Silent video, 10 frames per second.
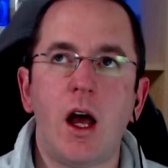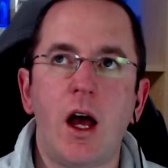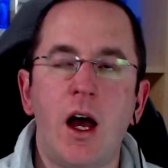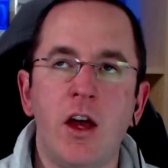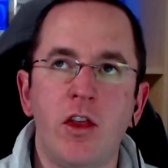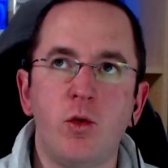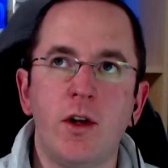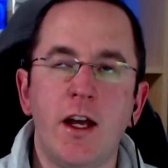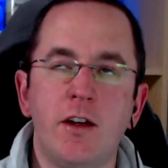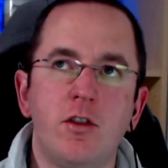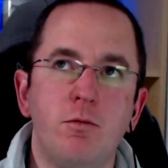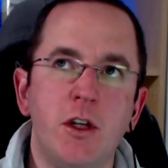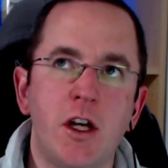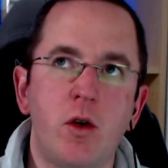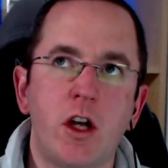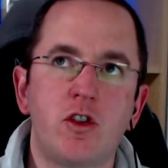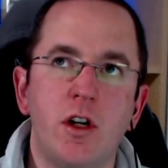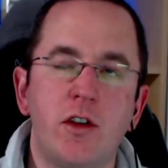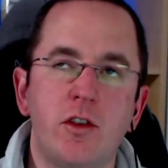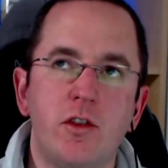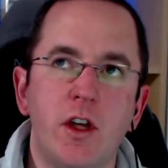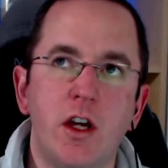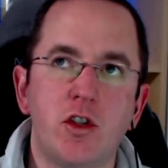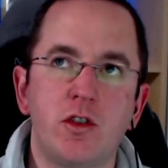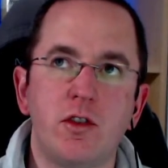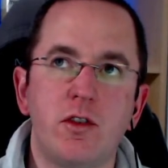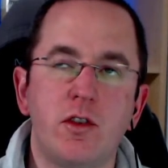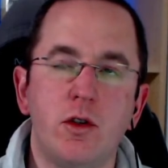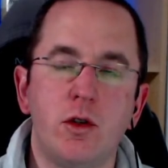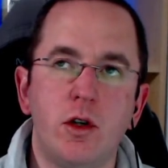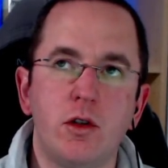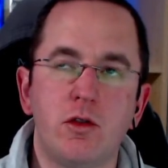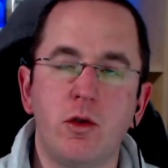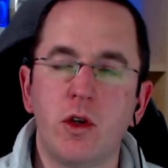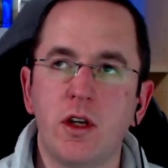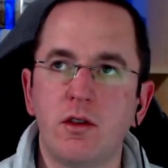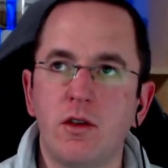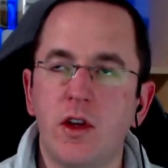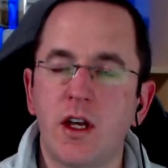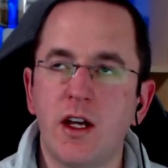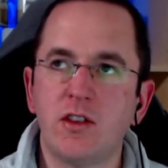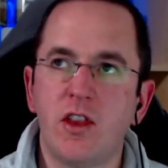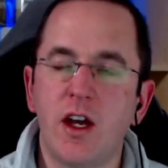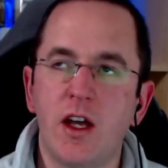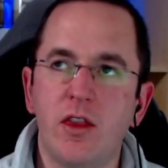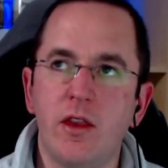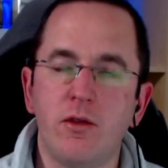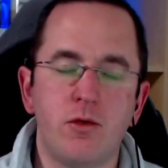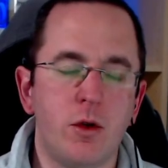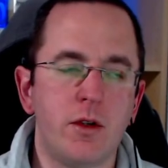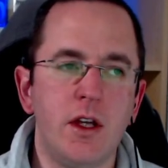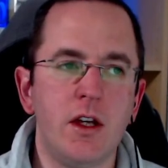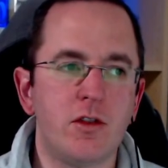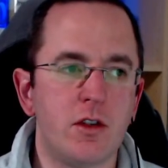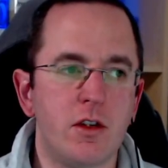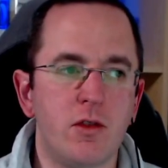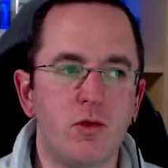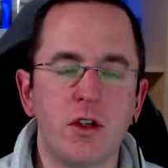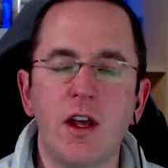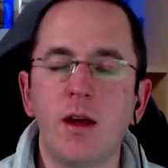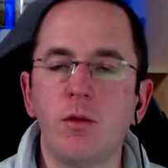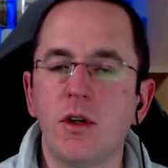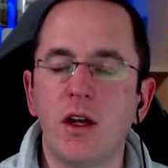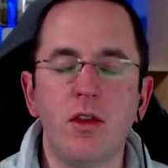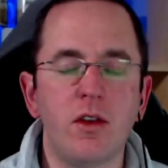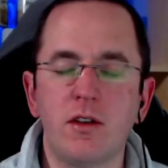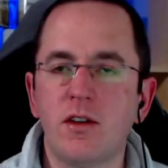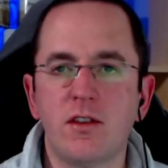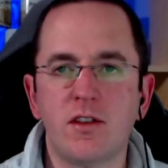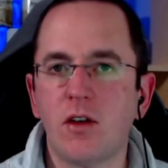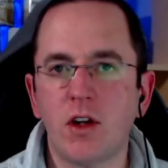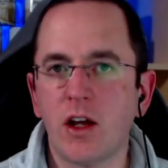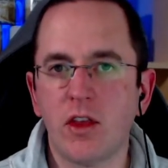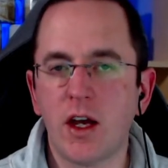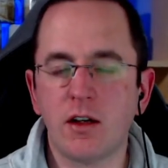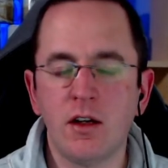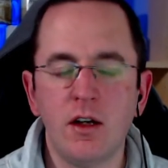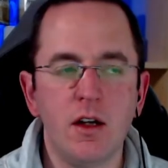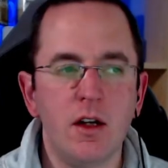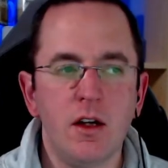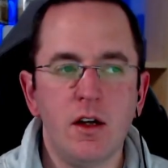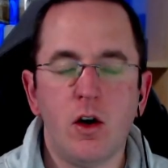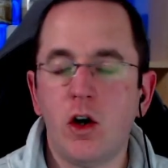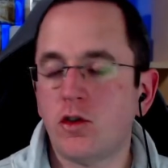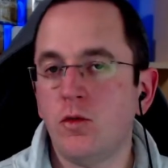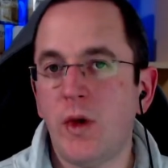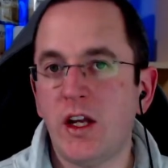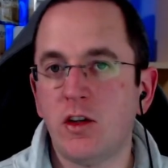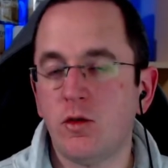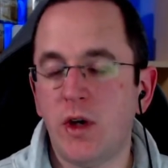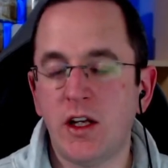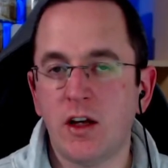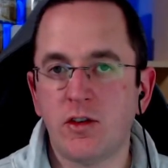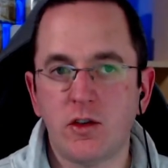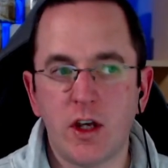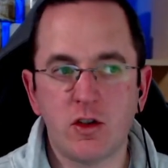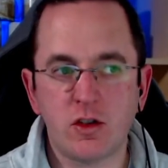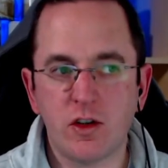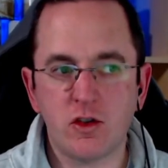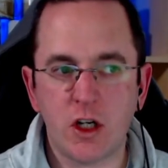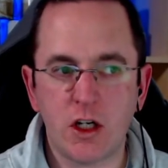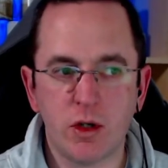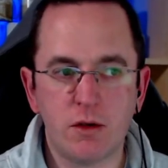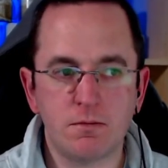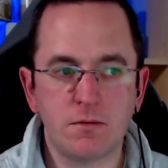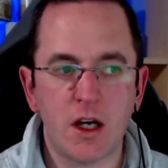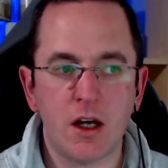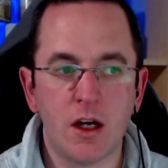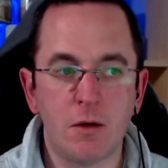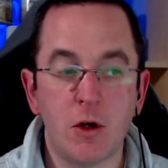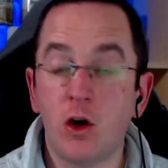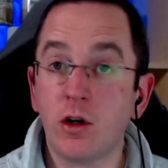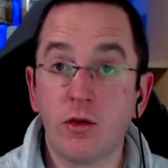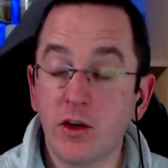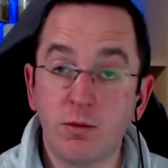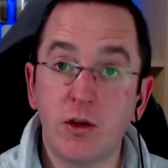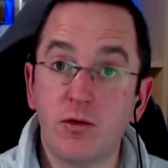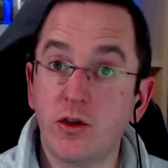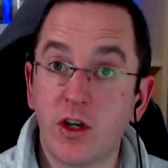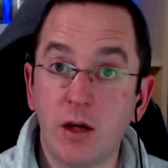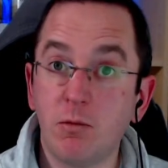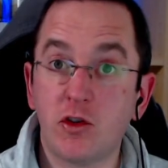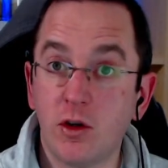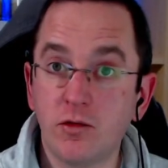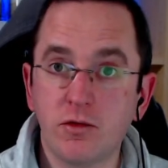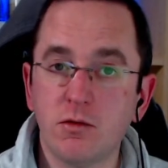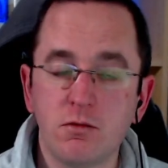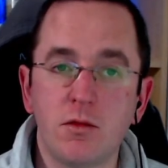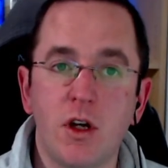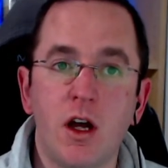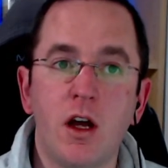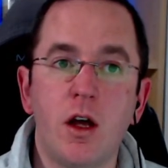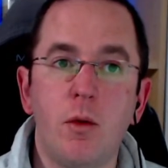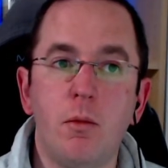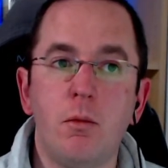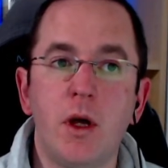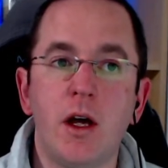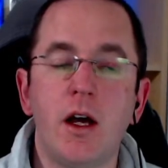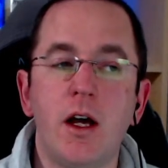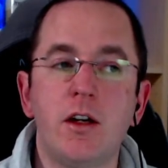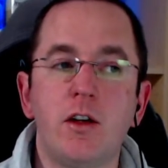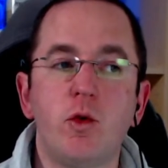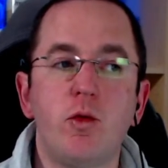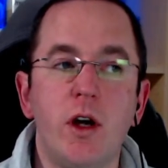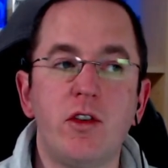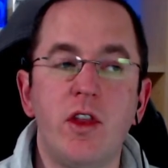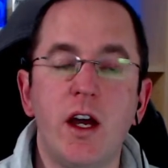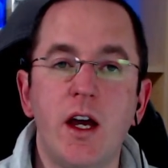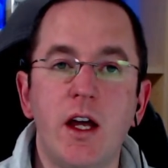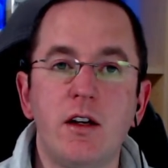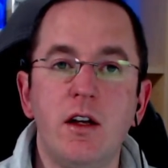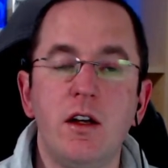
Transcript: either related to bidirectional associations or to the case that foreign key is on a different table and stuff like that, or to many associations in general. All of these pitfalls can be solved, but it requires that